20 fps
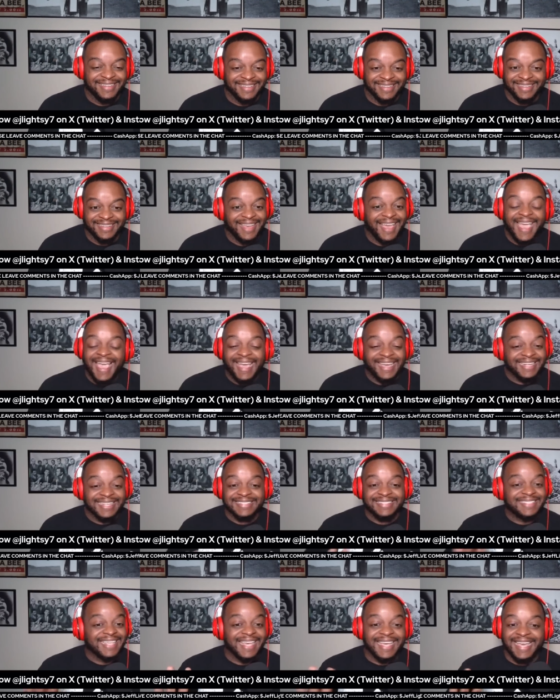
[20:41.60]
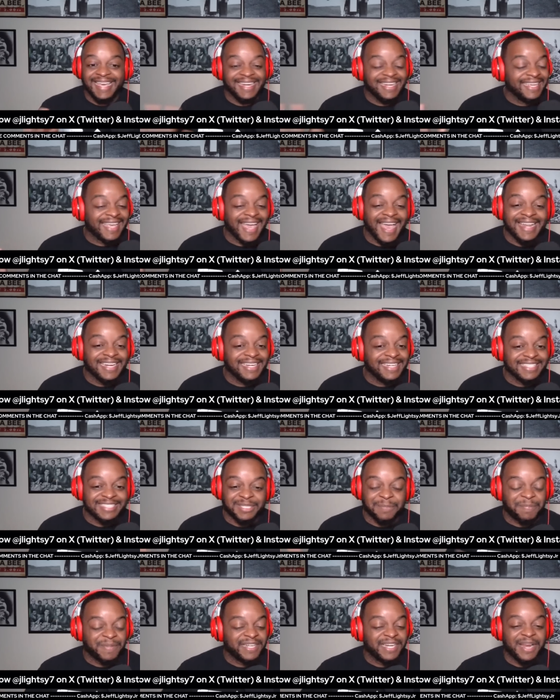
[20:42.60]
he didn't say any kind of
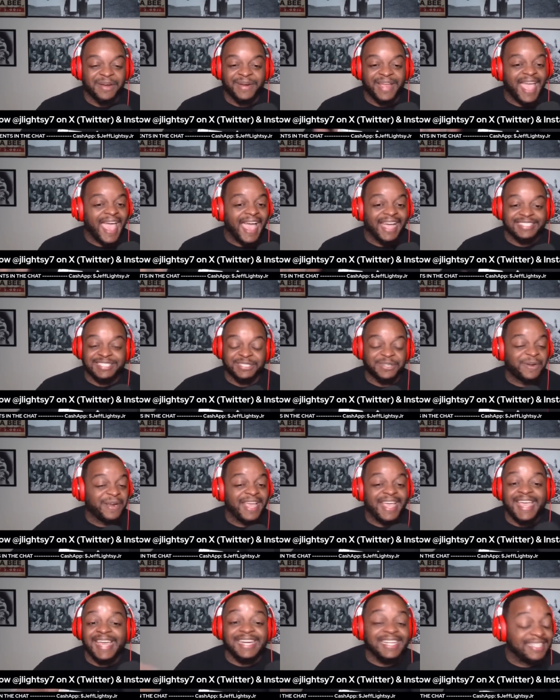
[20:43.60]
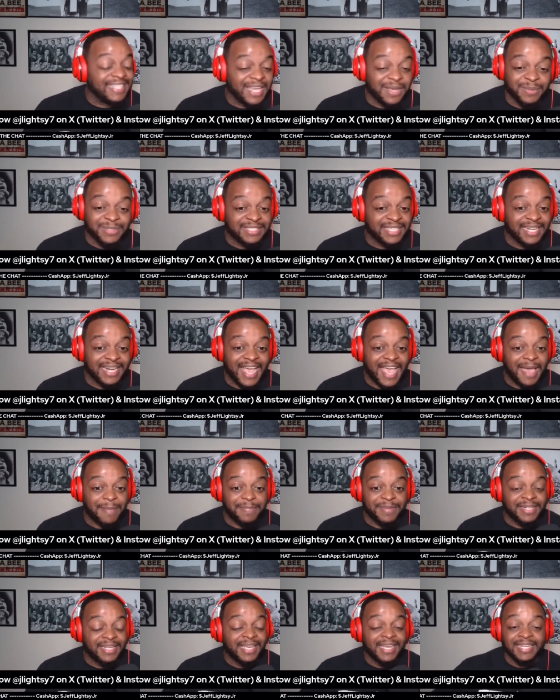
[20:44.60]
disciplinary action or anything was going to
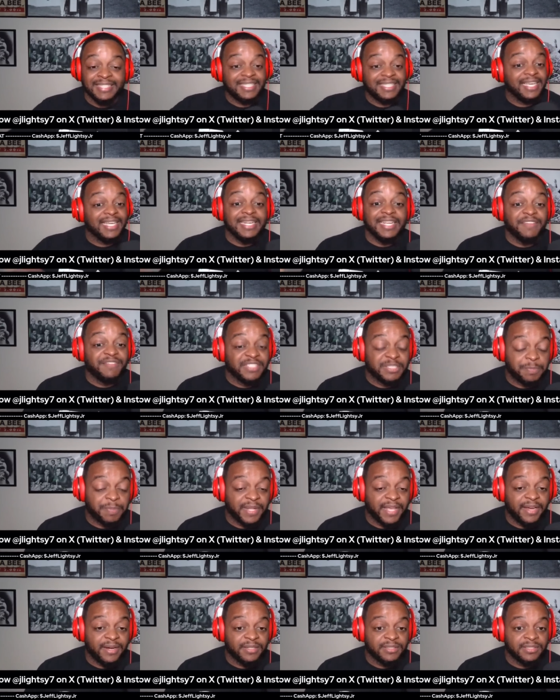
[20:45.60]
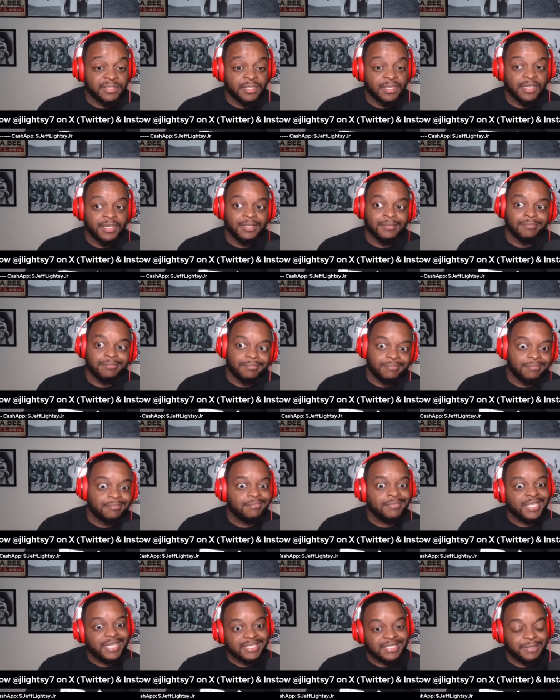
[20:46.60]
happen to any of his players
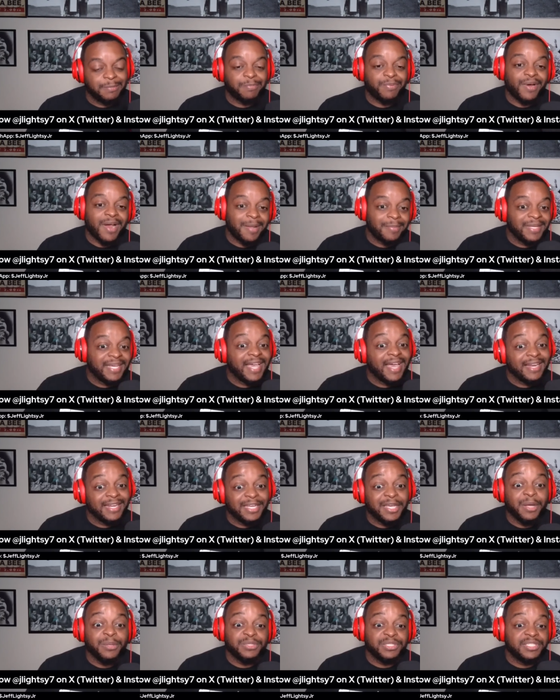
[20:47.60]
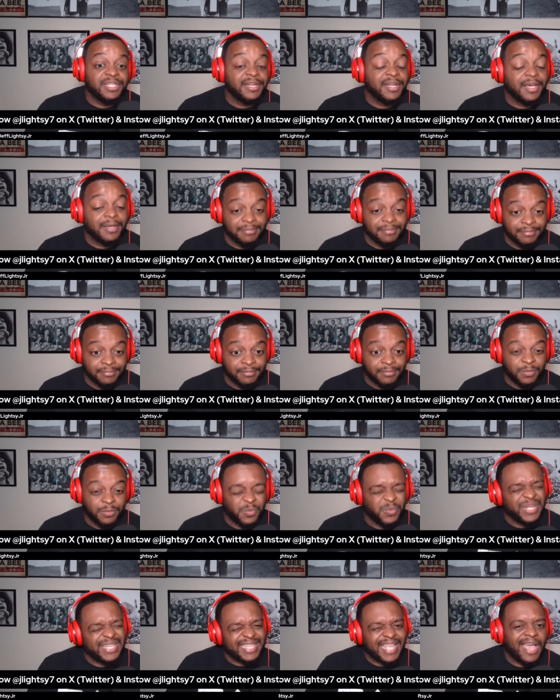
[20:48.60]
because he probably kind of coached it up
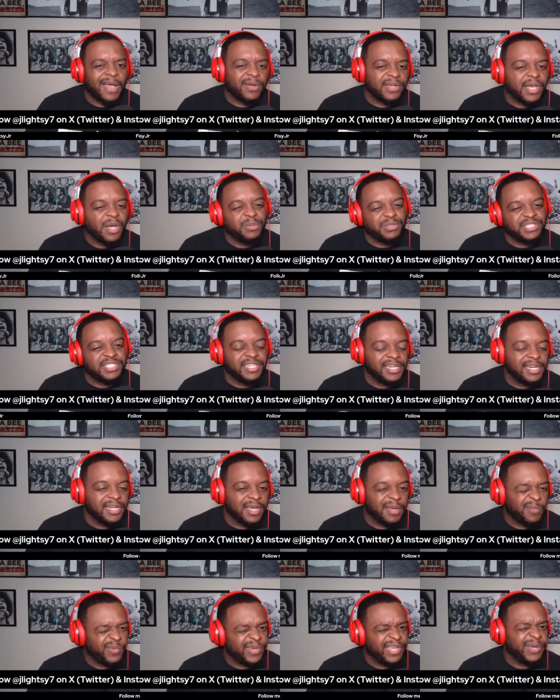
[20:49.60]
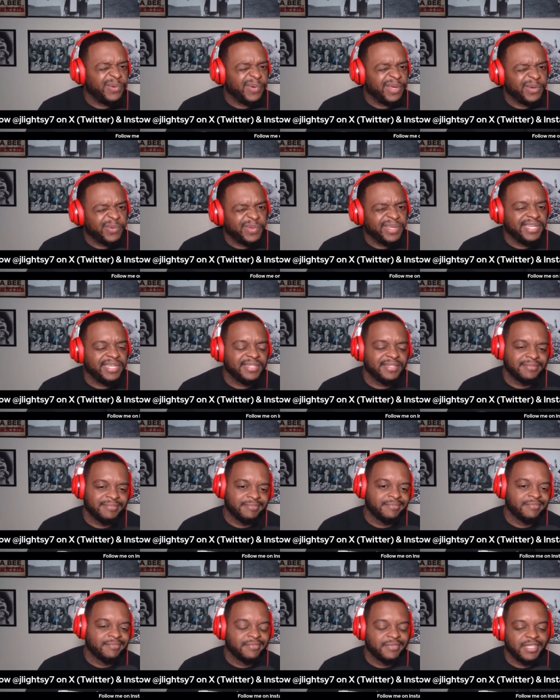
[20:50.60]
without coaching it up. Wink, wink, wink.
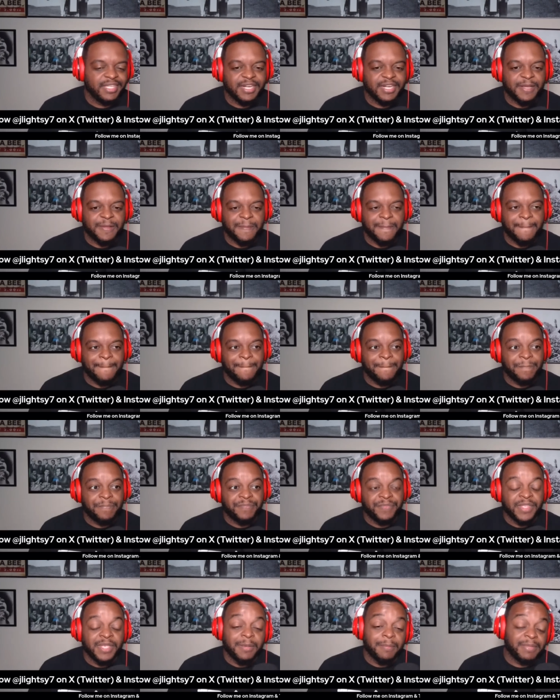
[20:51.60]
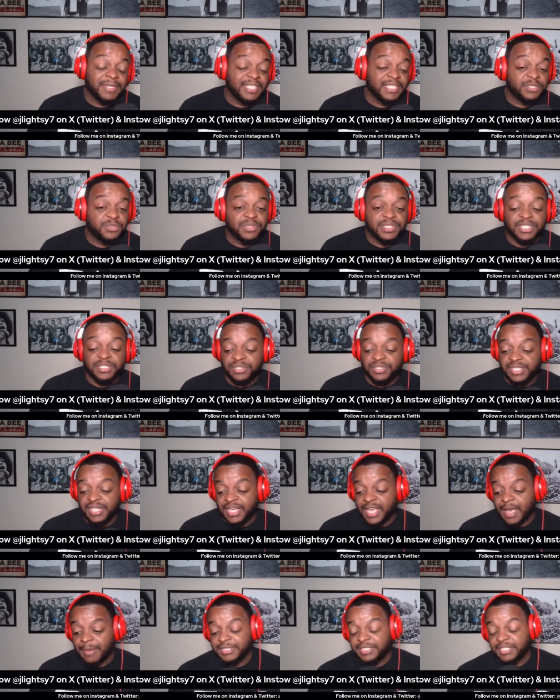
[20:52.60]
You know. But this was interesting
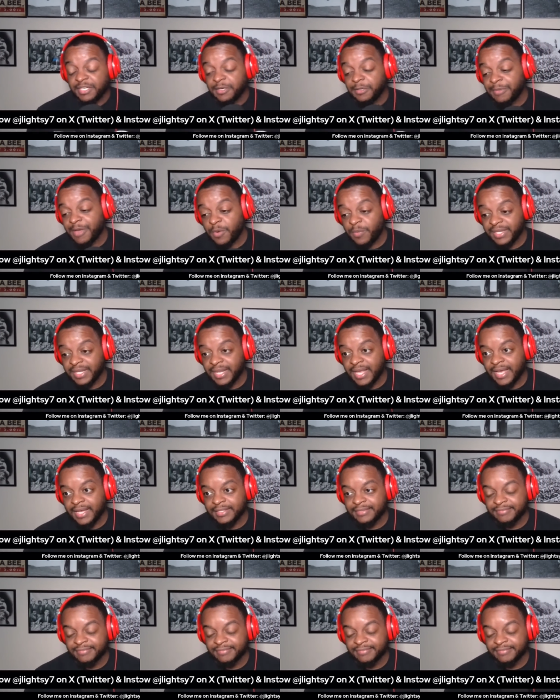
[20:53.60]
commentary by Whitlock.